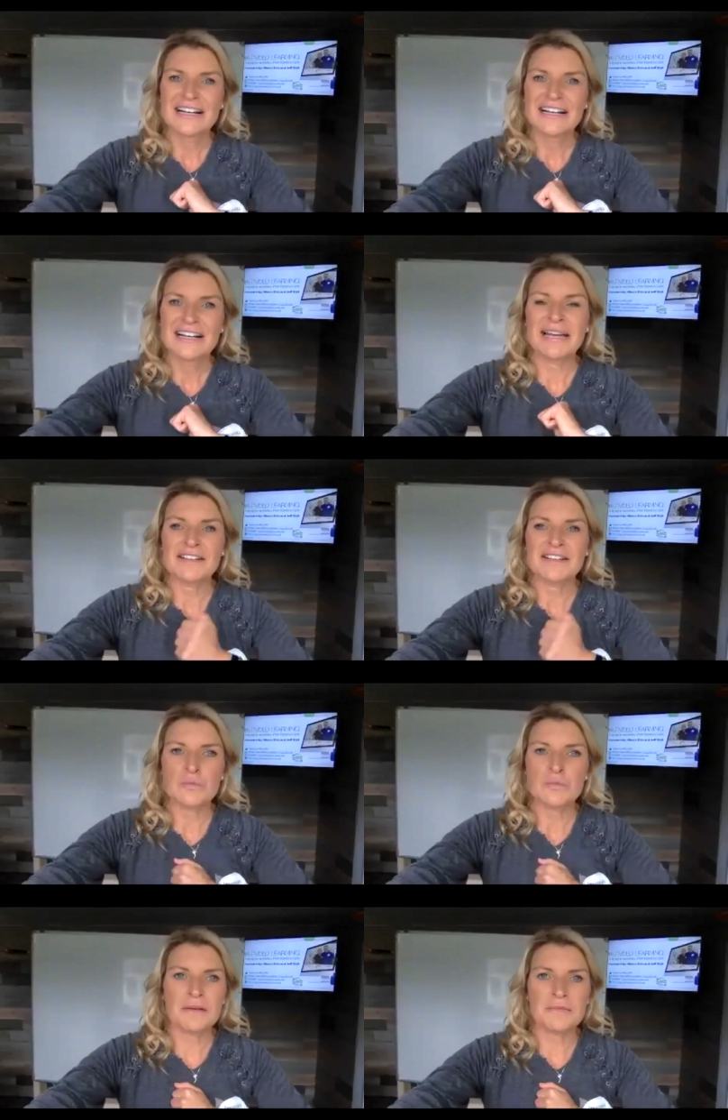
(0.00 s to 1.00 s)
But Allison,
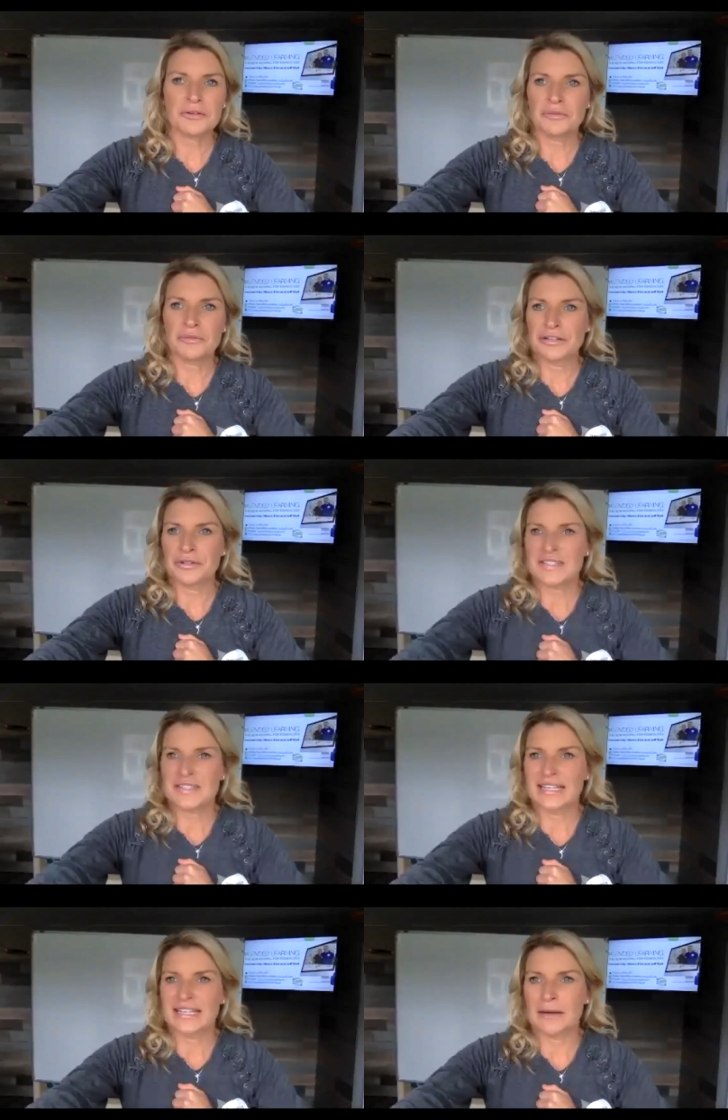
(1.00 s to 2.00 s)
walk them through what you were
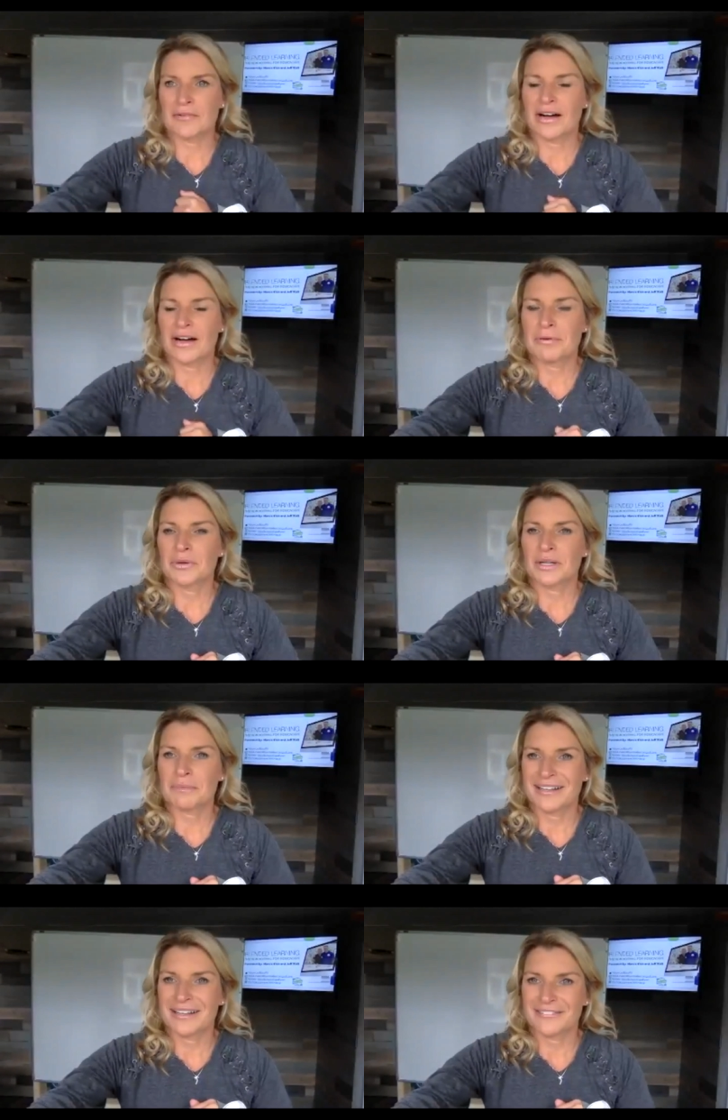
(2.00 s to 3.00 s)
setting up while I pull it up
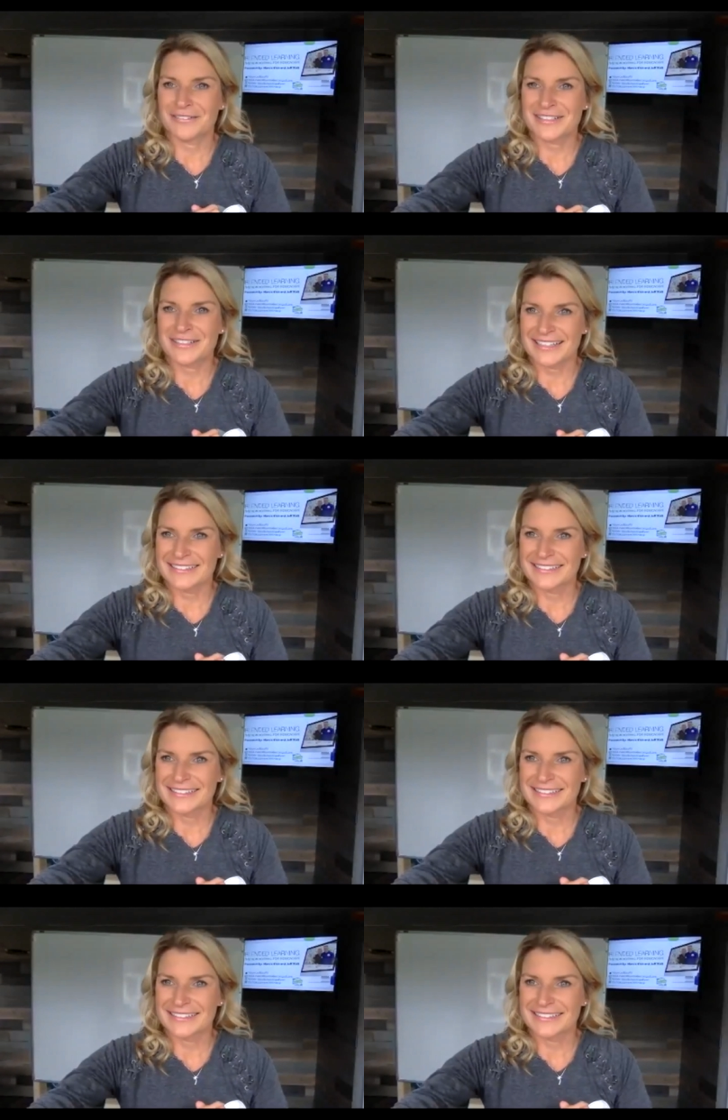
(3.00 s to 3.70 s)
here for a second.